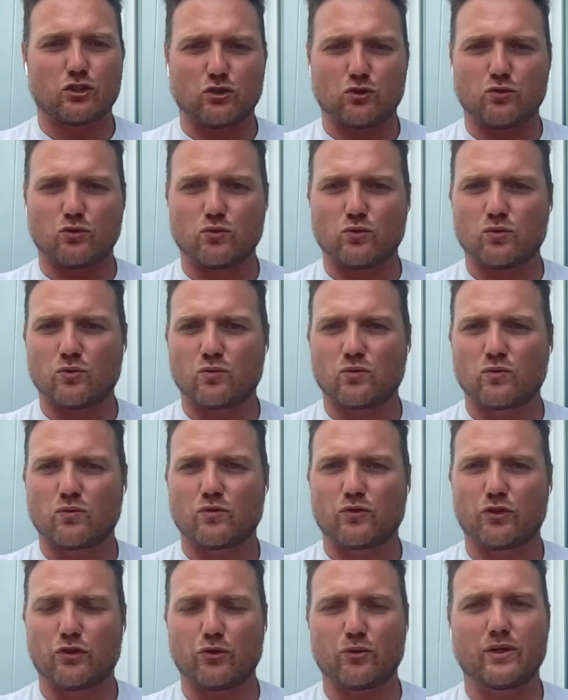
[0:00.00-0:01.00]
to
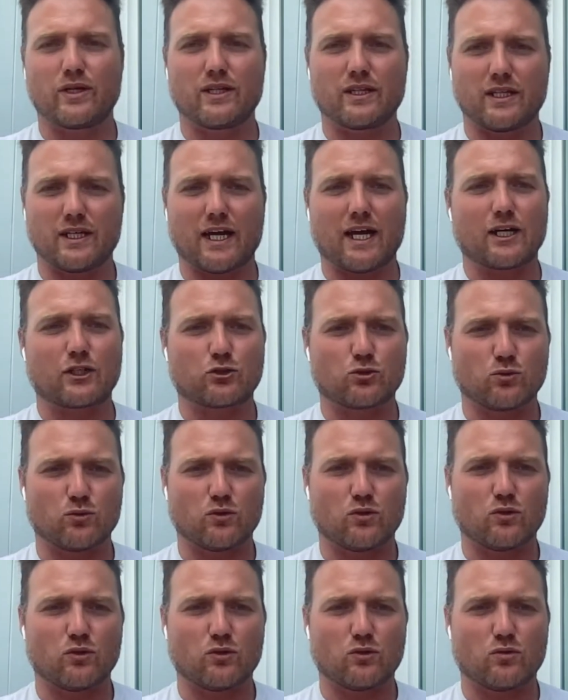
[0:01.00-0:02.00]
doing the
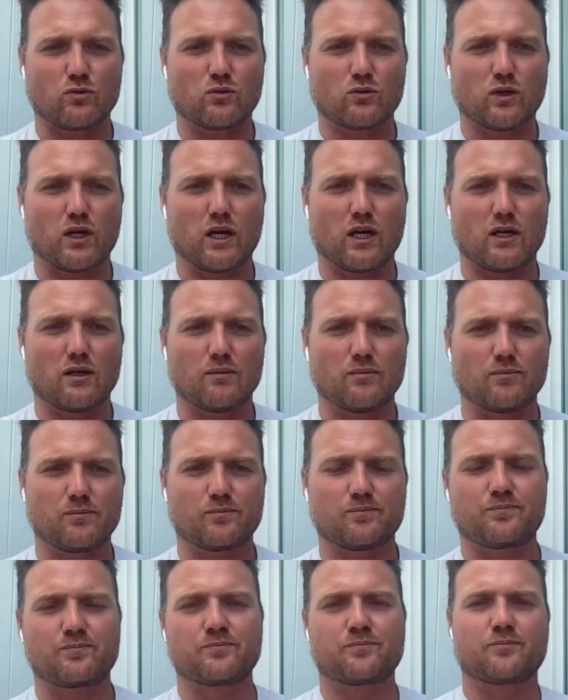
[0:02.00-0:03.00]
actual
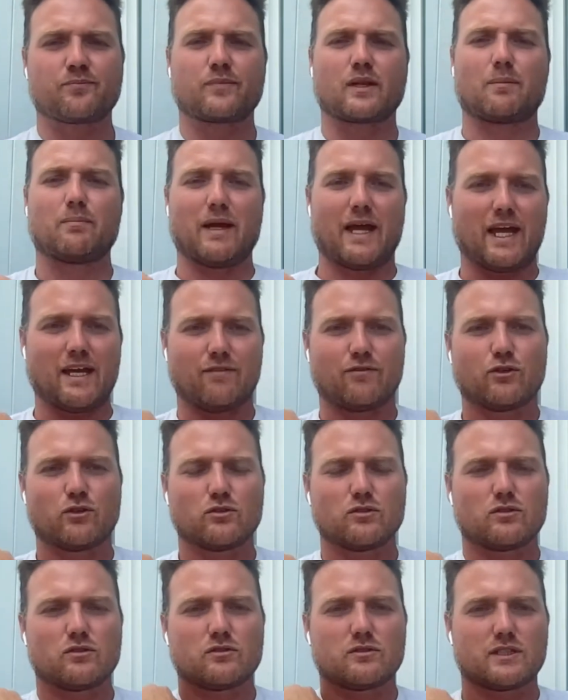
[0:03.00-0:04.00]

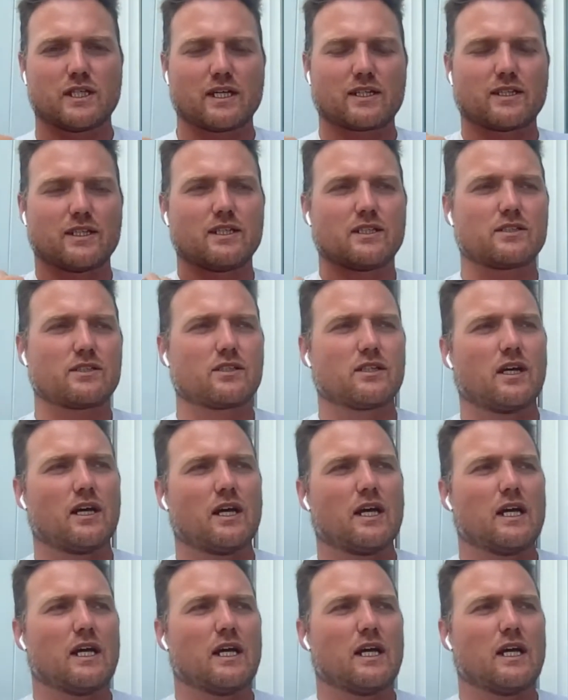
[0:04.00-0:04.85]
behavioral techniques,